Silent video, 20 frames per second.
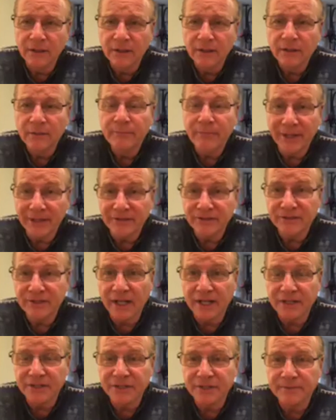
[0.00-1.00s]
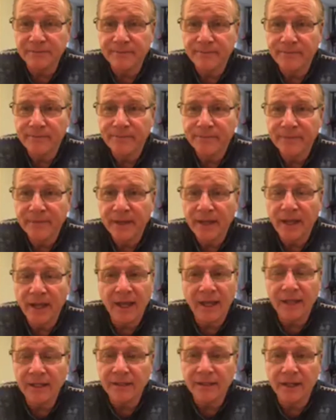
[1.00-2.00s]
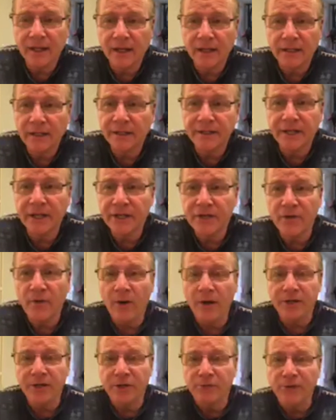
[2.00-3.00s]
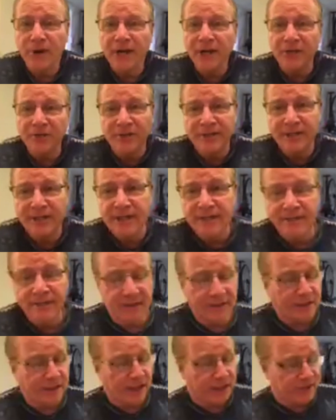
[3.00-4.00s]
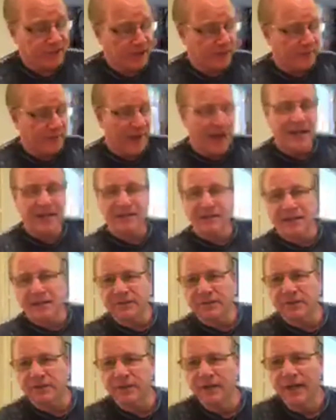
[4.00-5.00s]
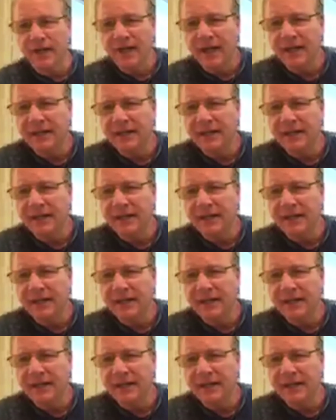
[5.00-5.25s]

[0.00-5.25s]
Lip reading: Penn Station, And there you are. You're right underneath the NJ Pack Center, and it's